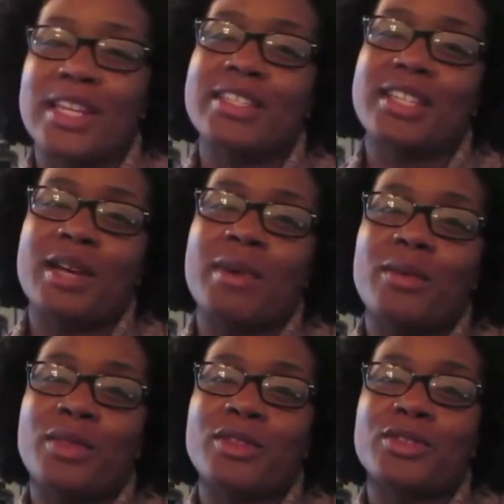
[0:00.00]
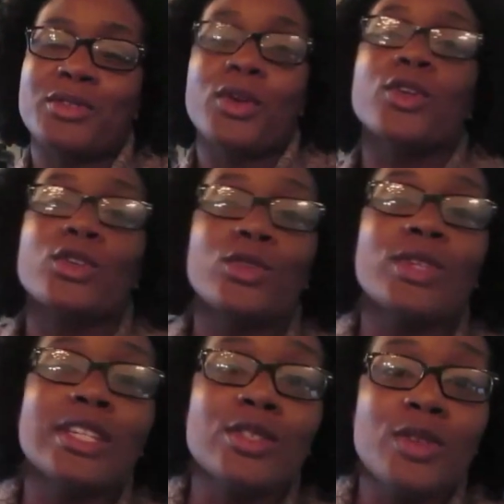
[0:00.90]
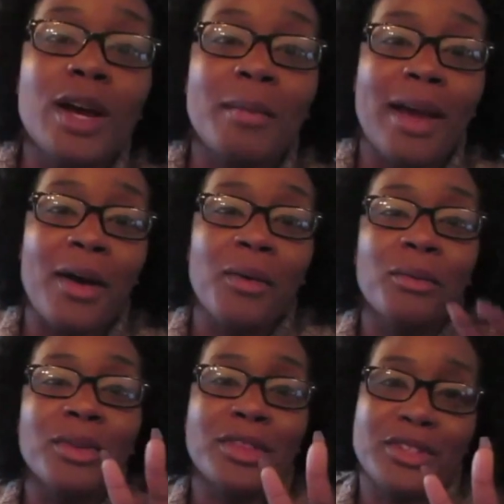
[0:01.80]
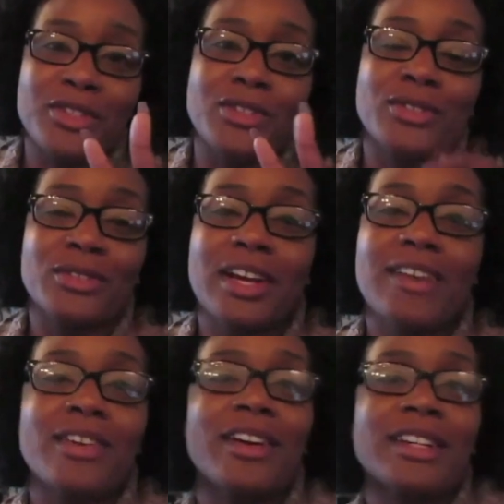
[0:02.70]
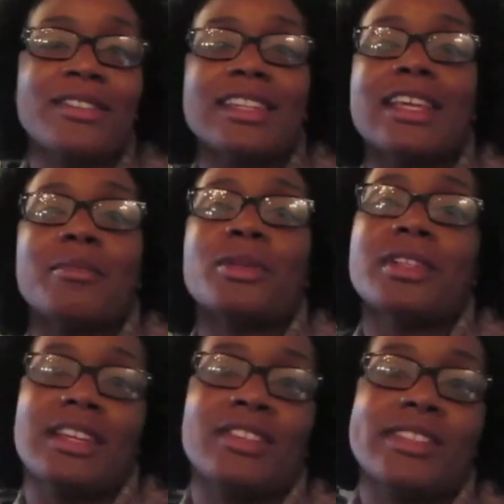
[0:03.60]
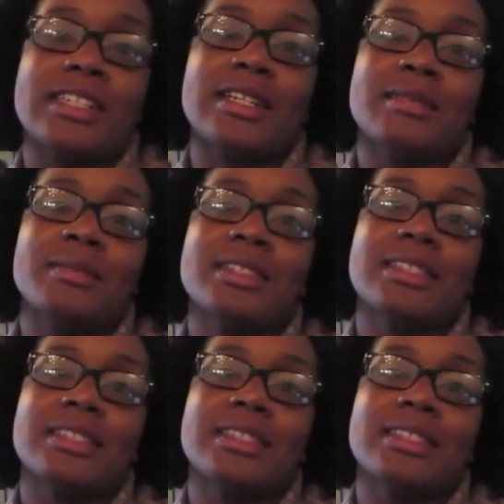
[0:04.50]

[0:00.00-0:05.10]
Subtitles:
him he needs to come out with a 2. You need to come out with a 2. I've already read that book like 3 times.